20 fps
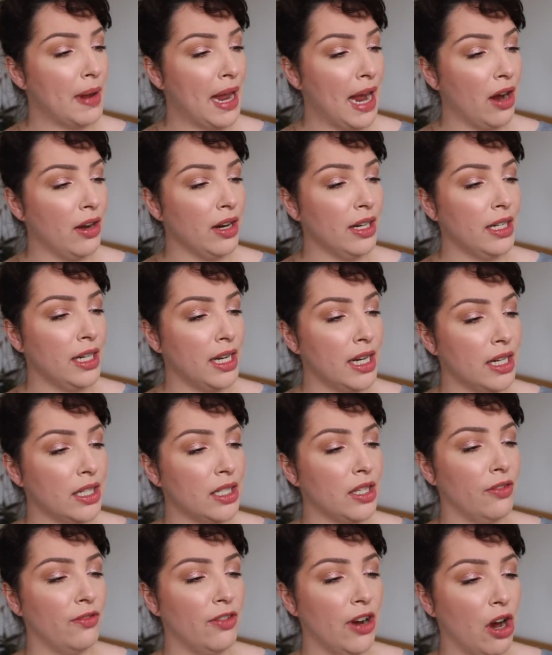Powder
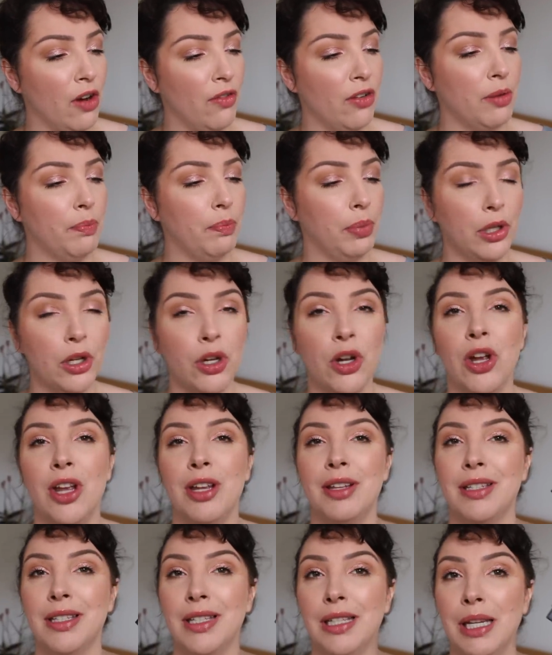Kiss Velvet Blur
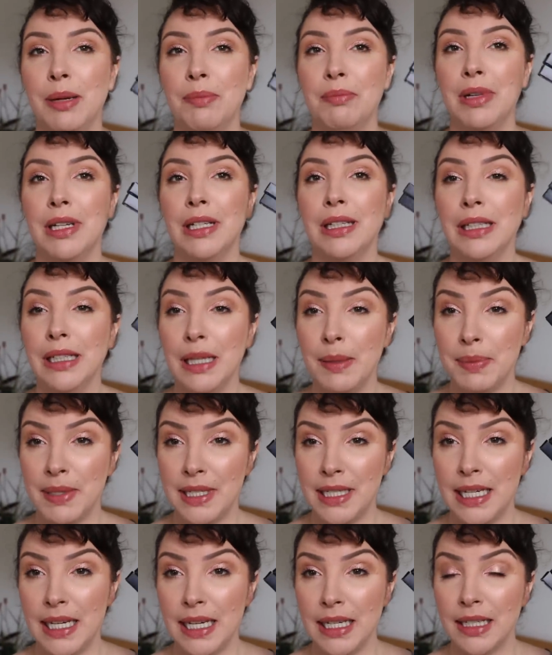Slim
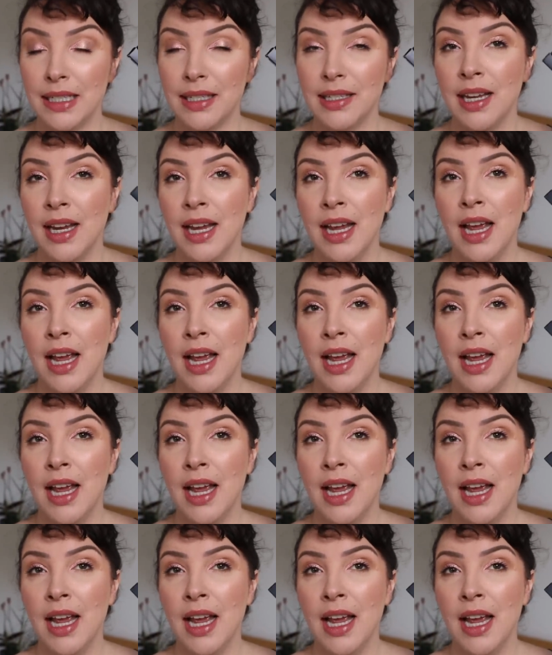Lipsticks.